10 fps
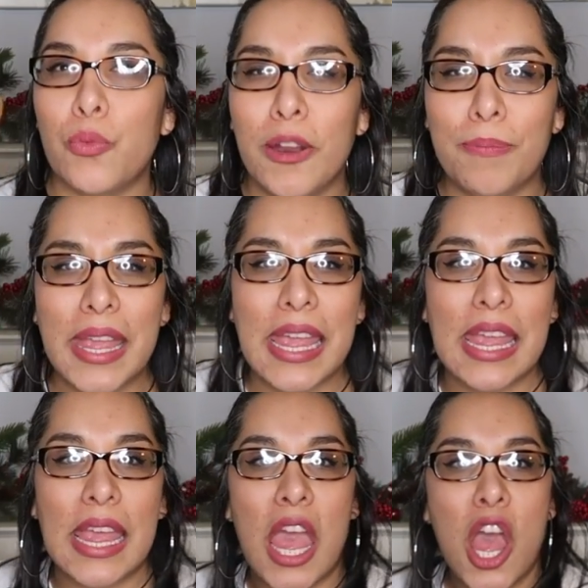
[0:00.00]
would it
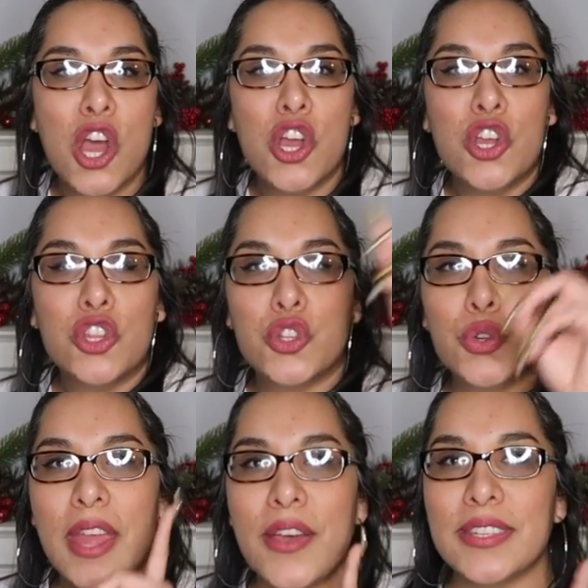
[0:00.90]
be
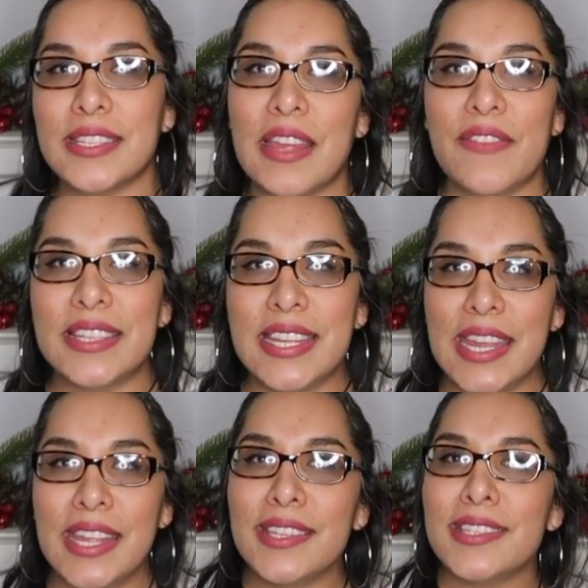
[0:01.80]

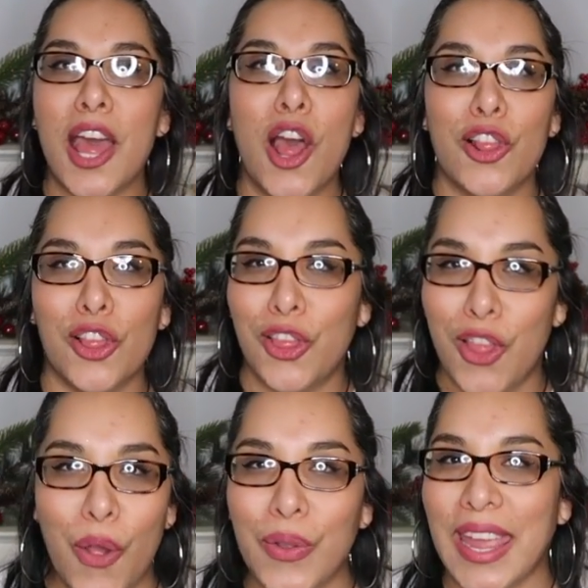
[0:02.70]
2017's
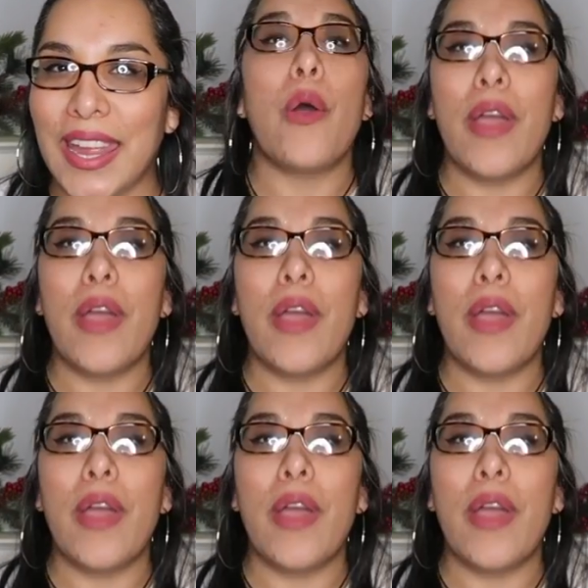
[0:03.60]
Logan?